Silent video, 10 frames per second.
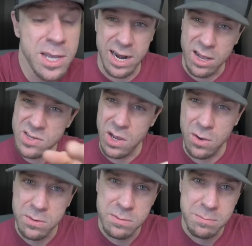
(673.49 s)
And
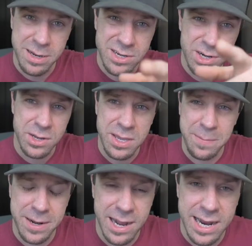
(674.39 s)
also make sure you
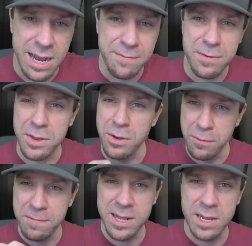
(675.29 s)
keep an eye out for the
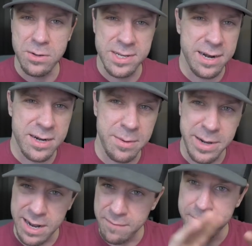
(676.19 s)
new videos that are
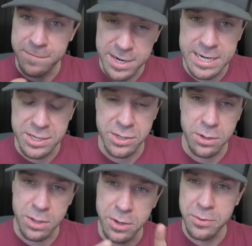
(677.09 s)
coming out very
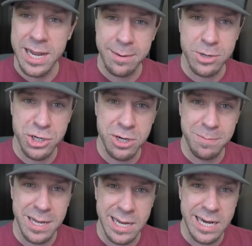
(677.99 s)
soon. The new camera
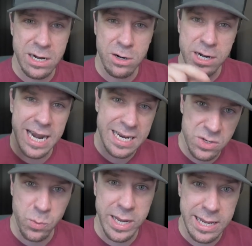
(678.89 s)
should be here
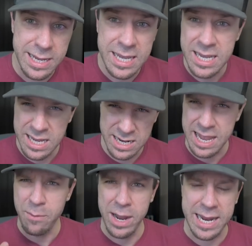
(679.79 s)
next week, and
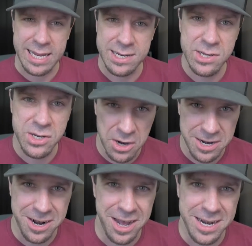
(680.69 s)
that way I can get
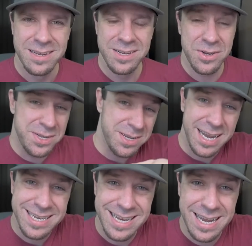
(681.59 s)
started on it. So until
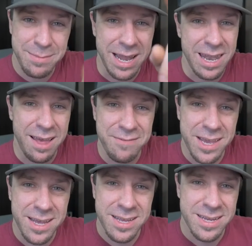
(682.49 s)
next time, I love
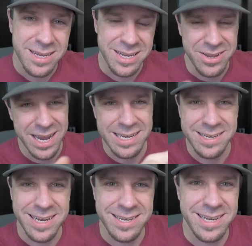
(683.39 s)
you, and you guys
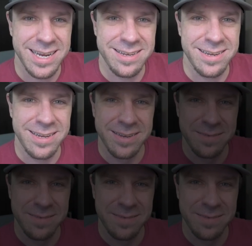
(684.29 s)
stay sexy.